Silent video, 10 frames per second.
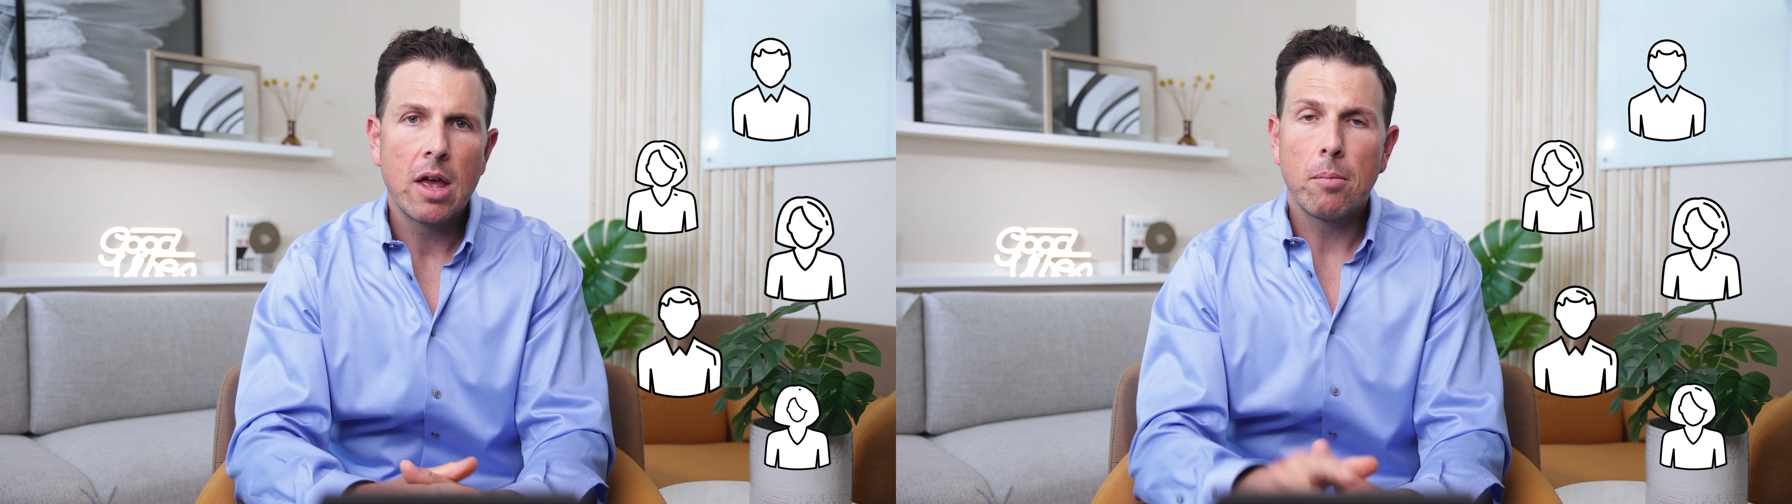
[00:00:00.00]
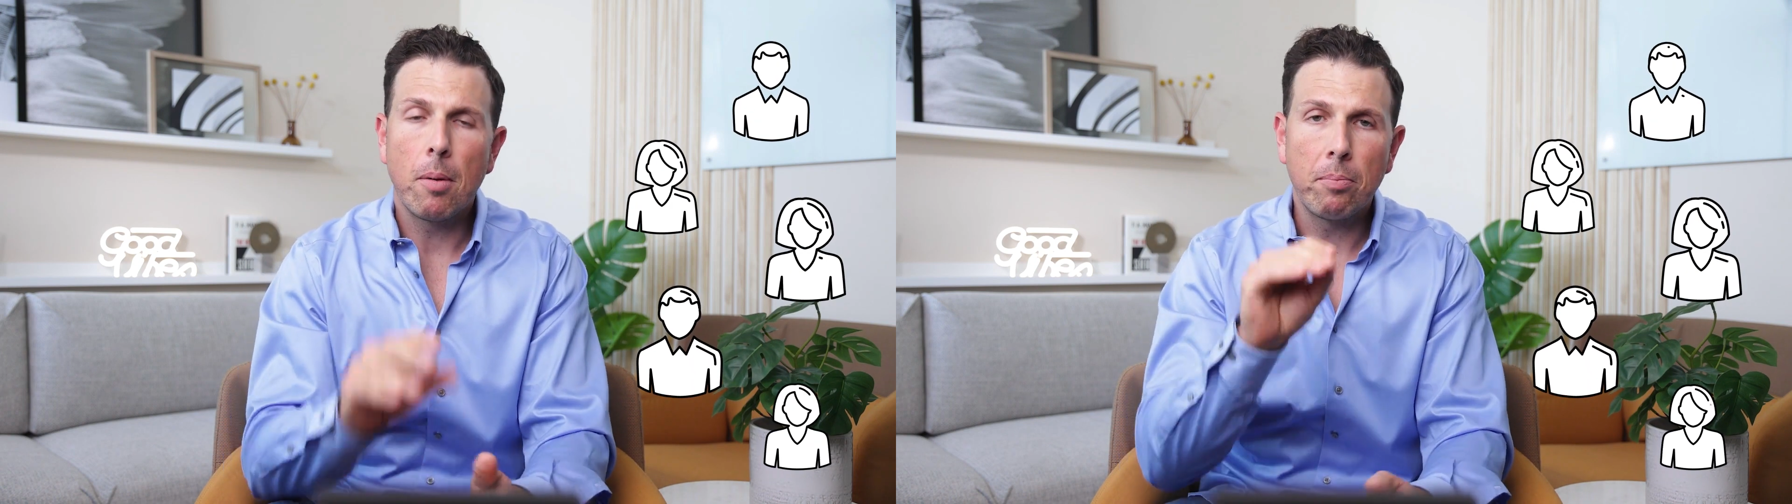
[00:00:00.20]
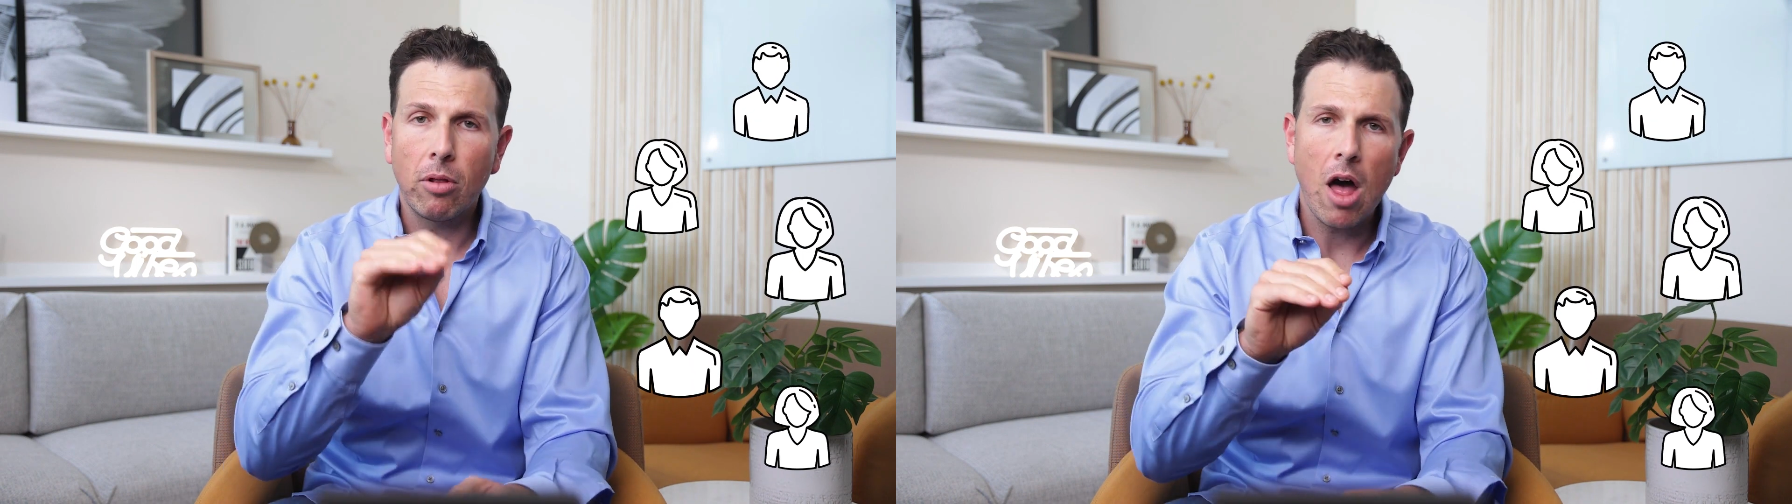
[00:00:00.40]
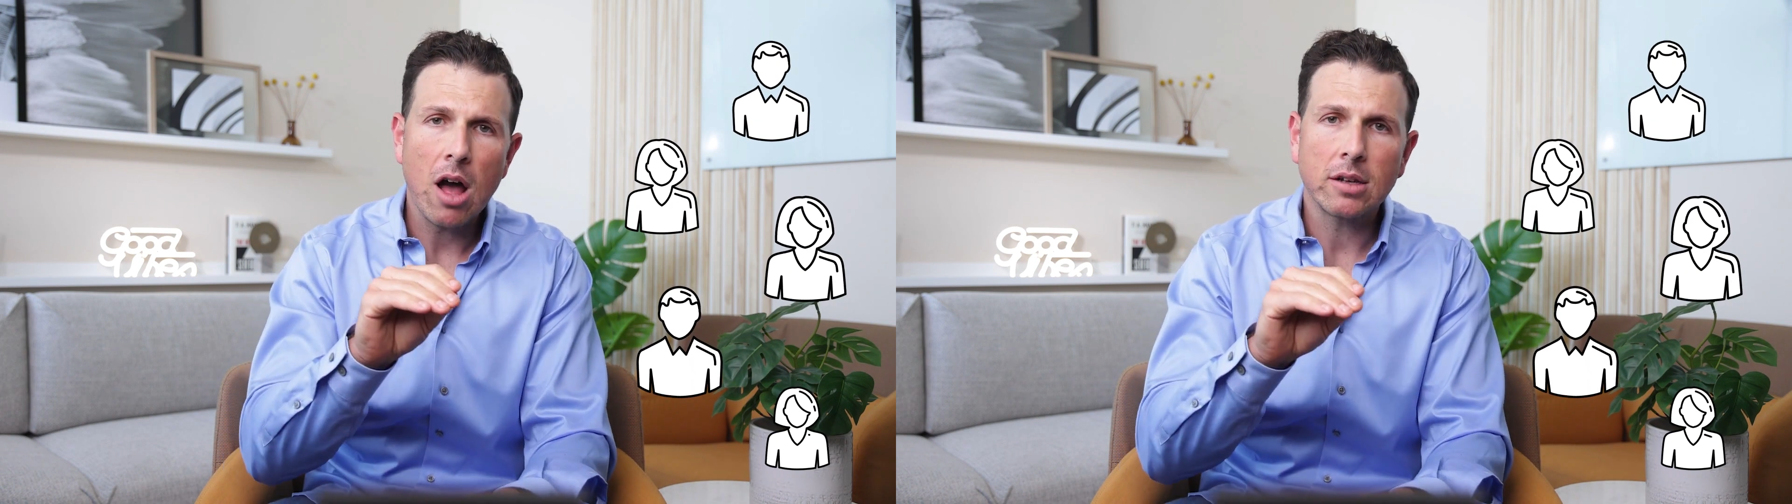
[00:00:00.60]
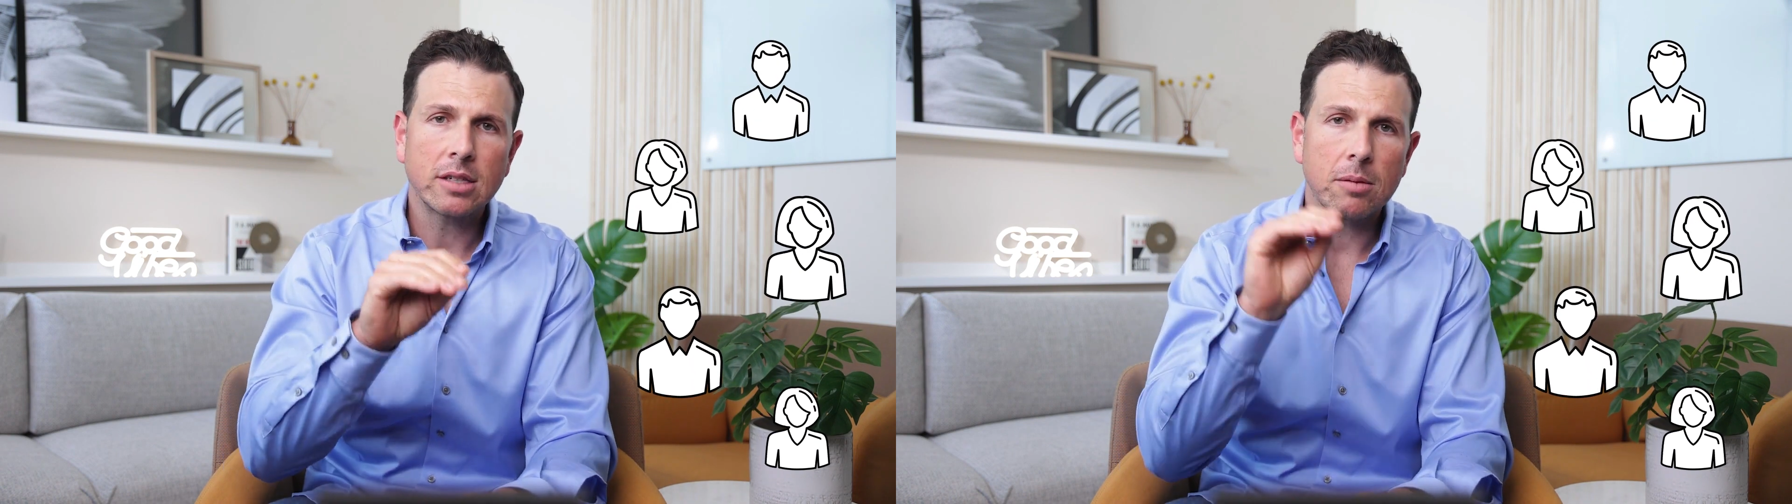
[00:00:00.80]
But
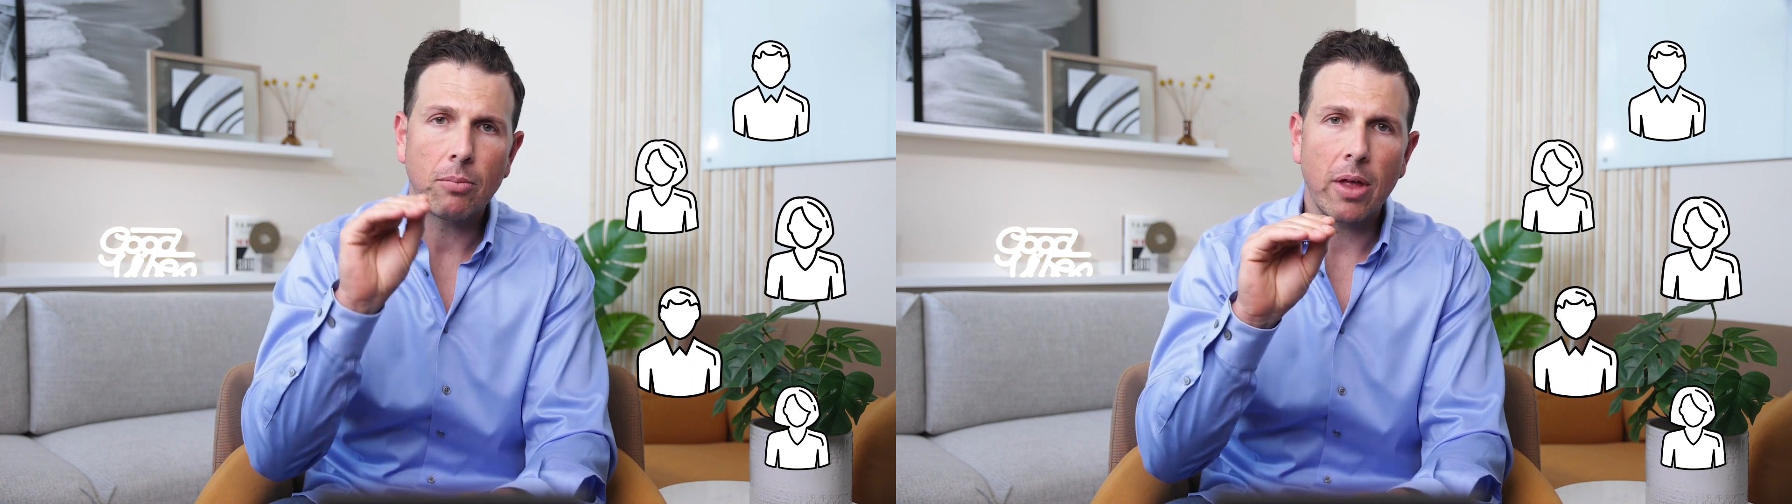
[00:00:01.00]
blogs can